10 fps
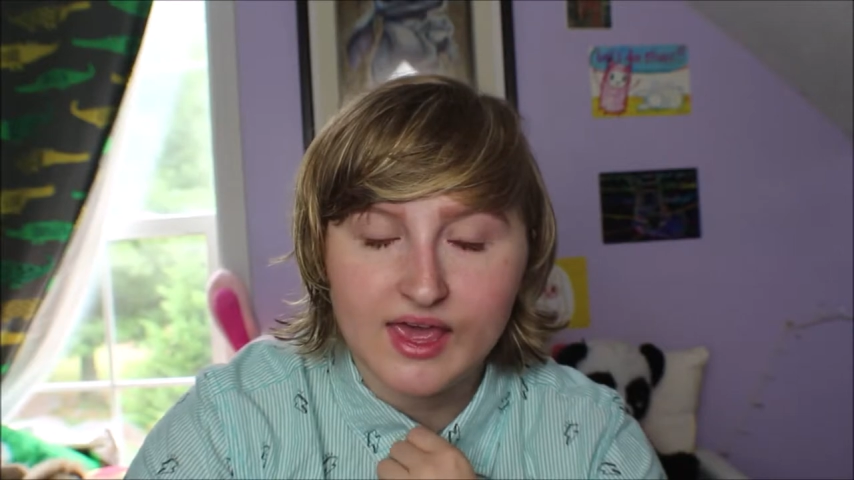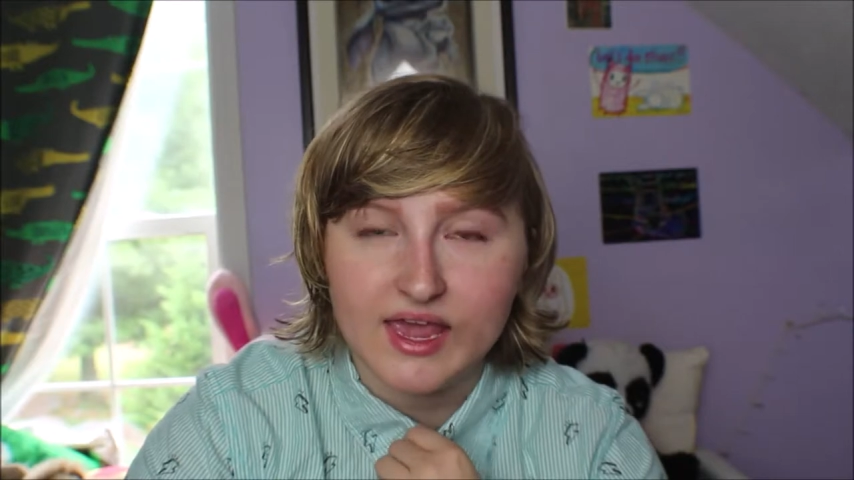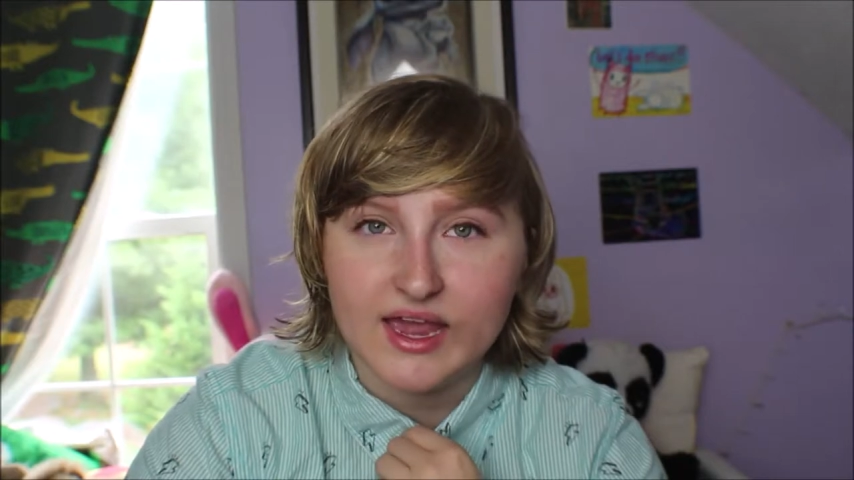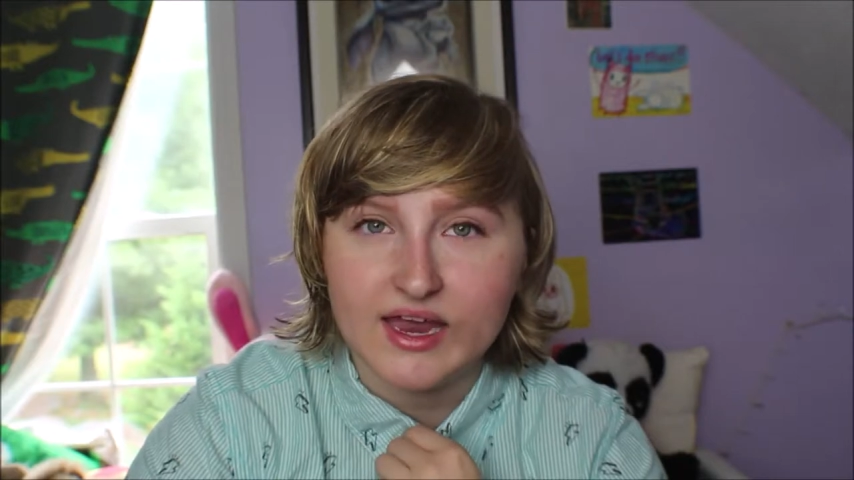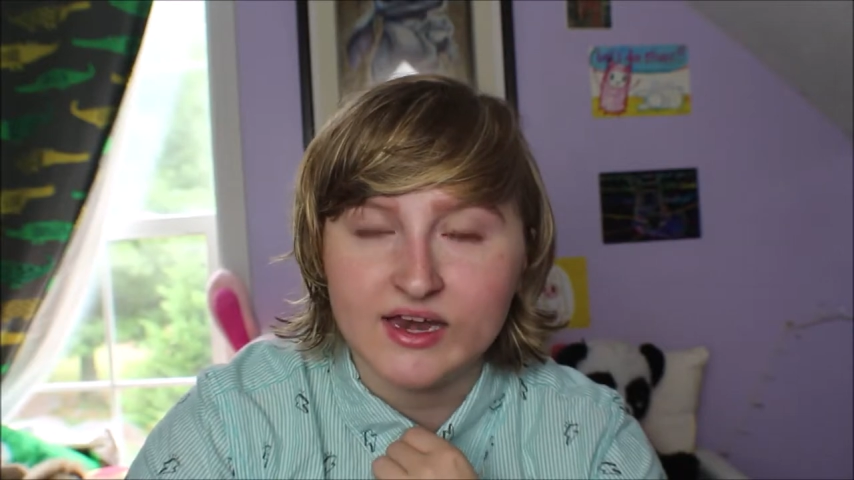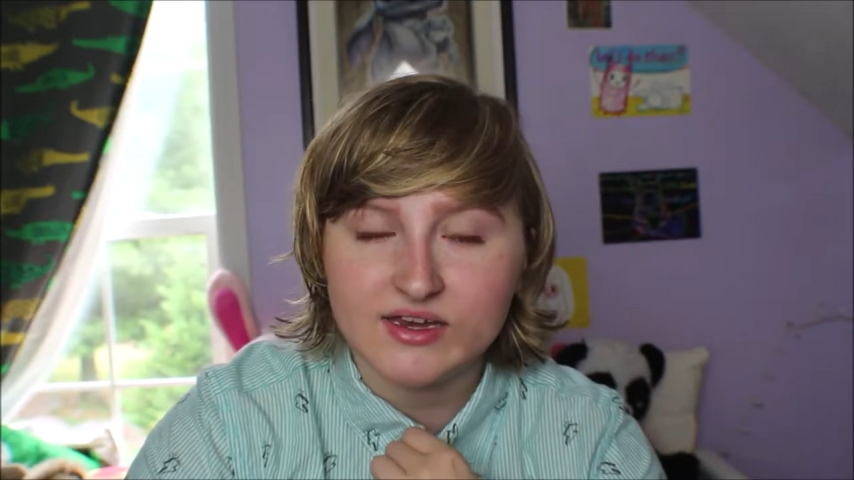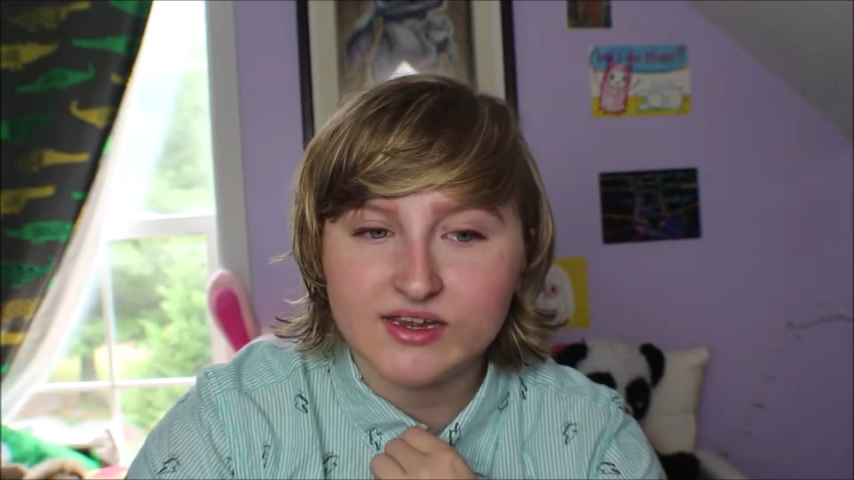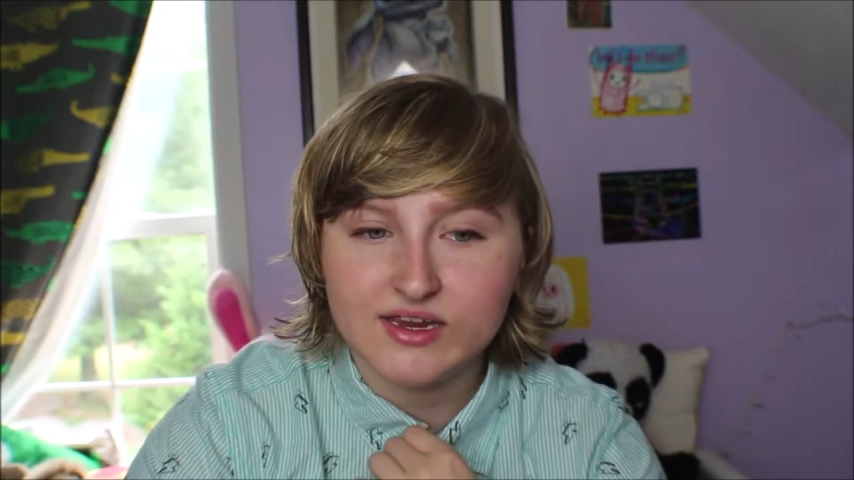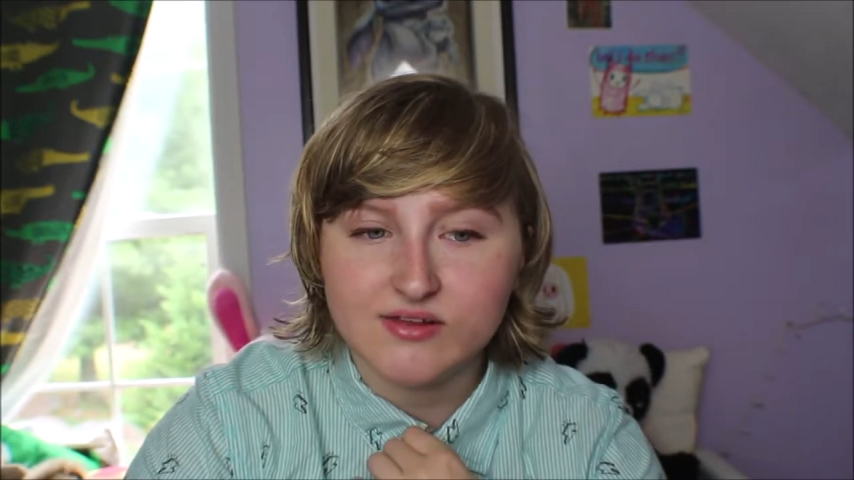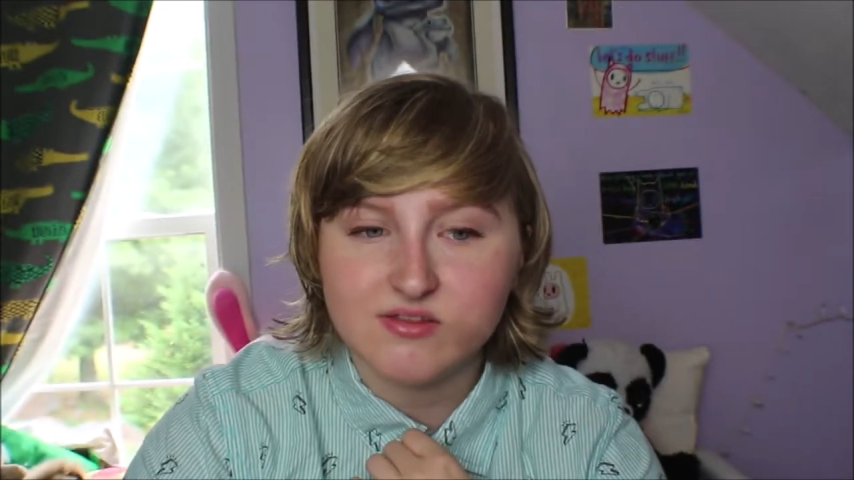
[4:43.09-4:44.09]
and
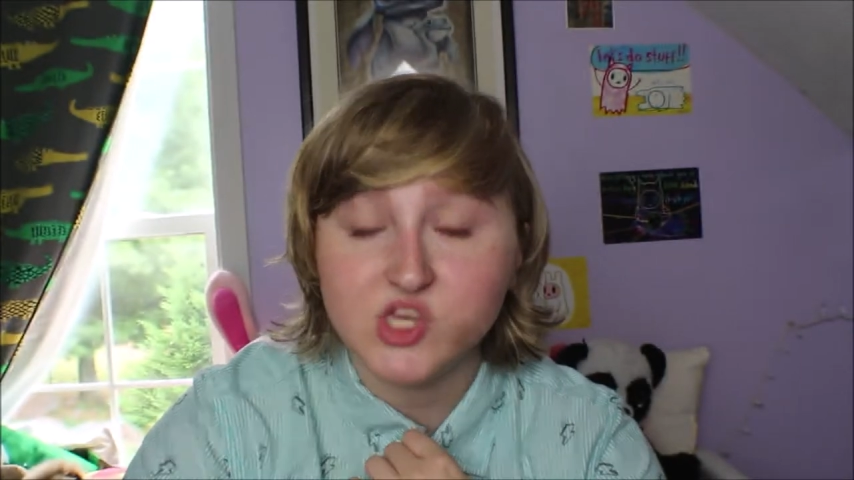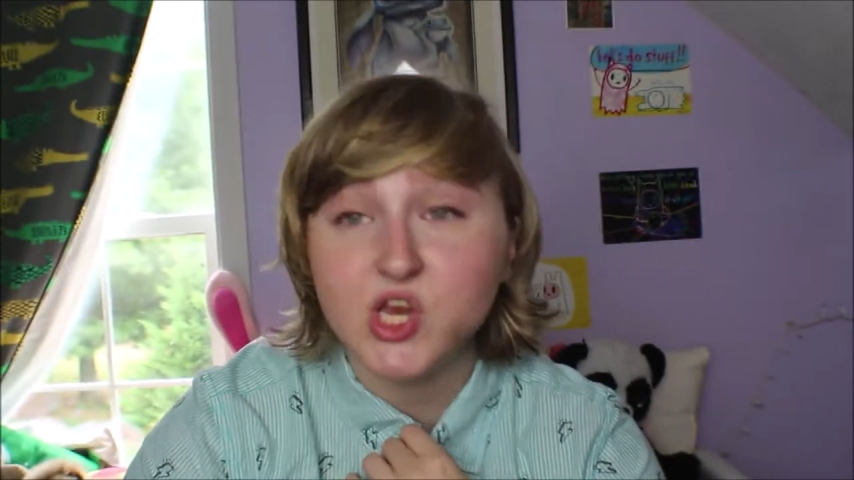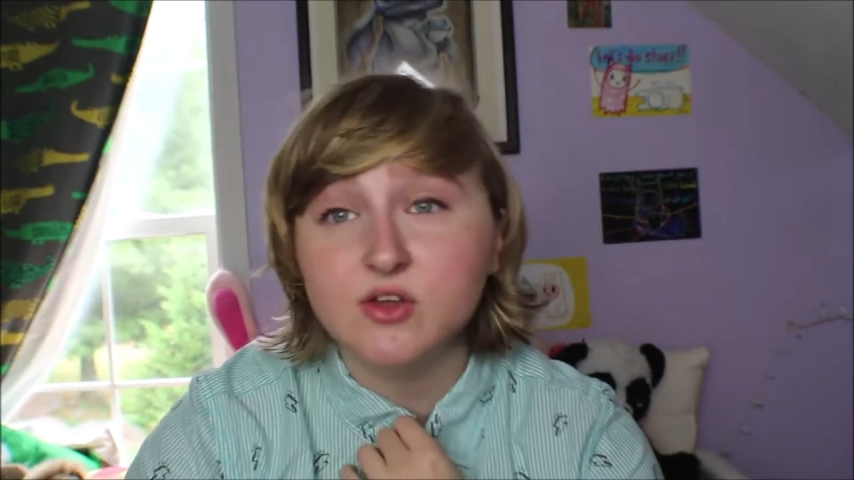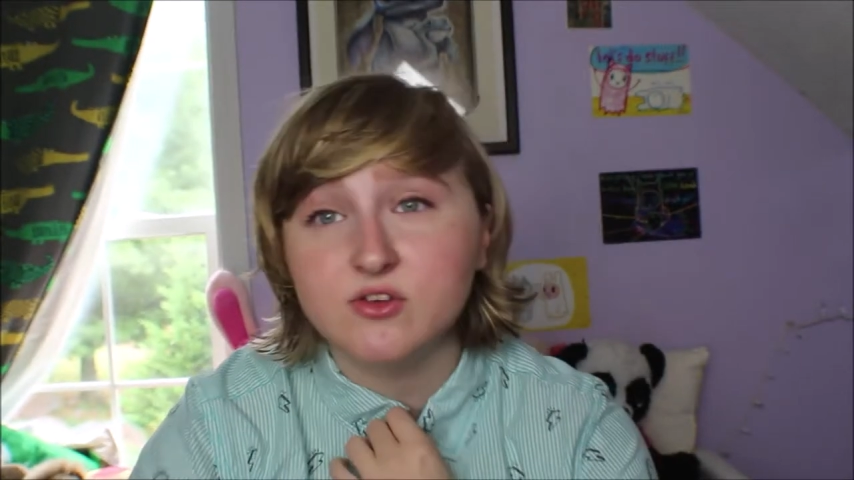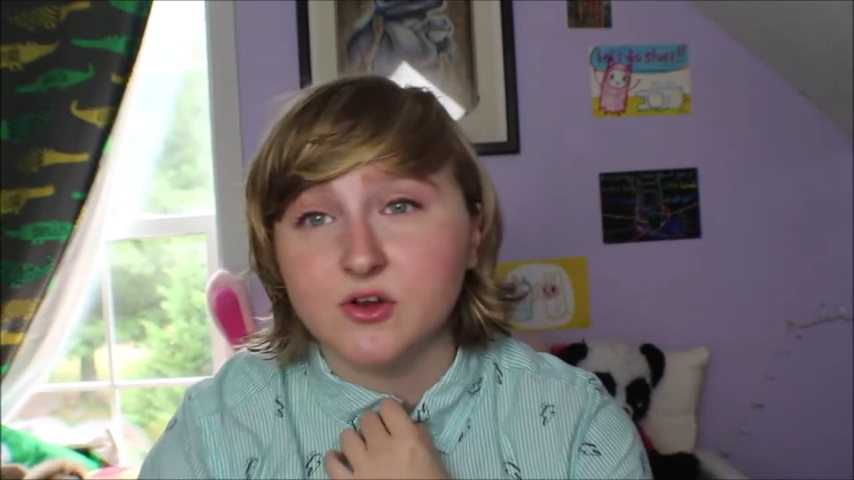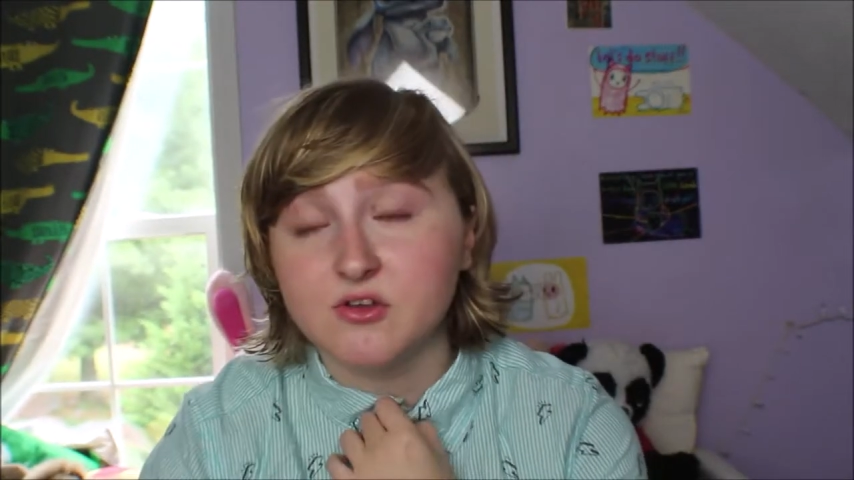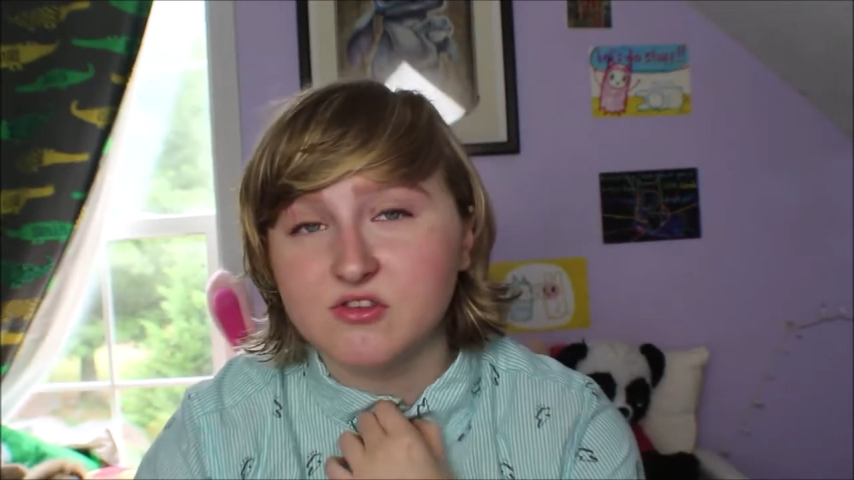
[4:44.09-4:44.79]
it's the shelter